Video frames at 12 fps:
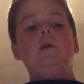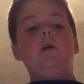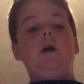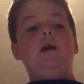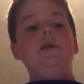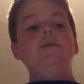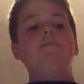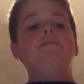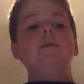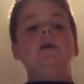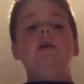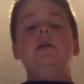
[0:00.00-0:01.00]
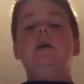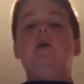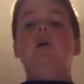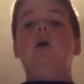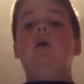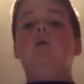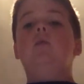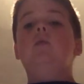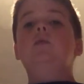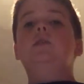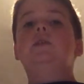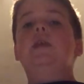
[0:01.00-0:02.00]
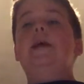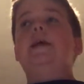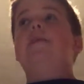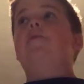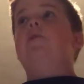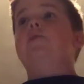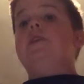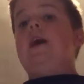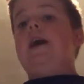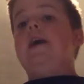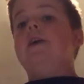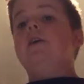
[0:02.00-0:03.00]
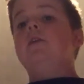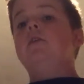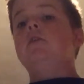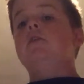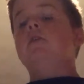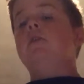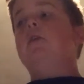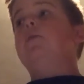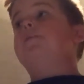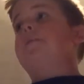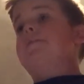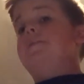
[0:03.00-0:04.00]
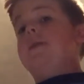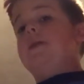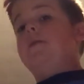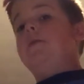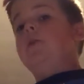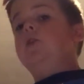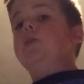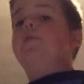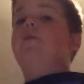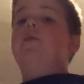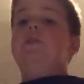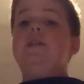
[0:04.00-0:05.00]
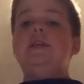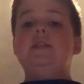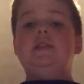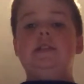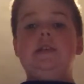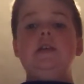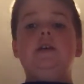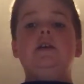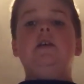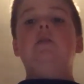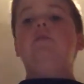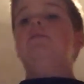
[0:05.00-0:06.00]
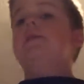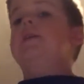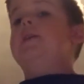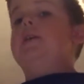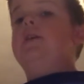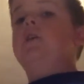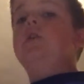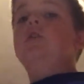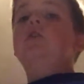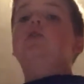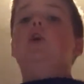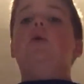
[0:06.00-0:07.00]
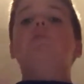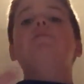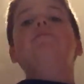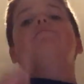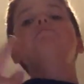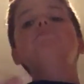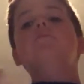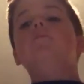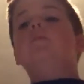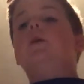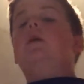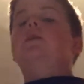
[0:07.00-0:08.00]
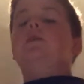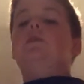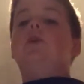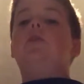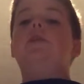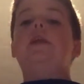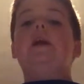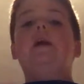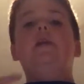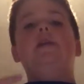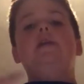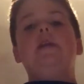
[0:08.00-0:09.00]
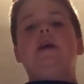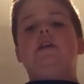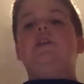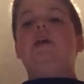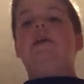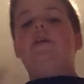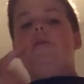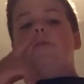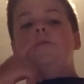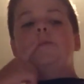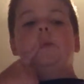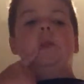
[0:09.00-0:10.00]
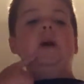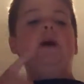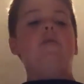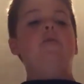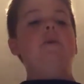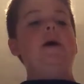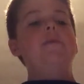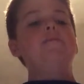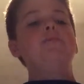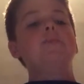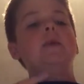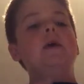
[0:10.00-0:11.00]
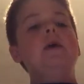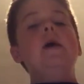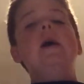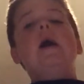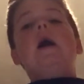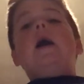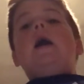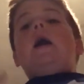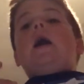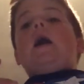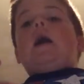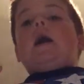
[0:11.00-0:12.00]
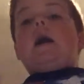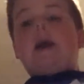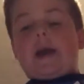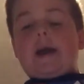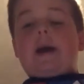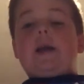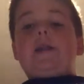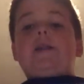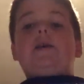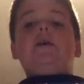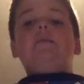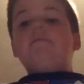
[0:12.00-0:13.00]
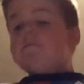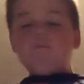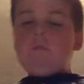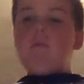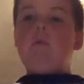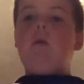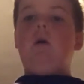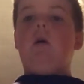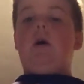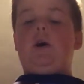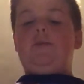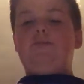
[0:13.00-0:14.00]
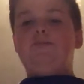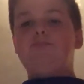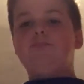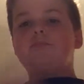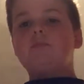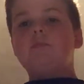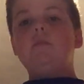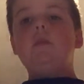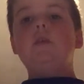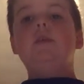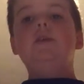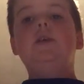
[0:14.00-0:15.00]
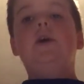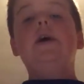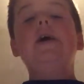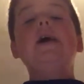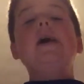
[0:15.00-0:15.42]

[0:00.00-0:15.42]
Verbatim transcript: Got it? Now go to like if it was A, it would be B. If it was D, it would be E. So go to the next letter in the alphabet and oh, sorry